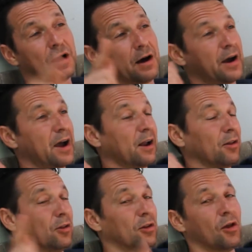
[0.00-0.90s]
I had a
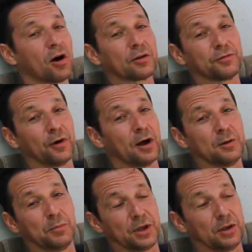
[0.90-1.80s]
lot of
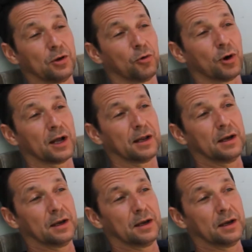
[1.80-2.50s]
fun, but you know what?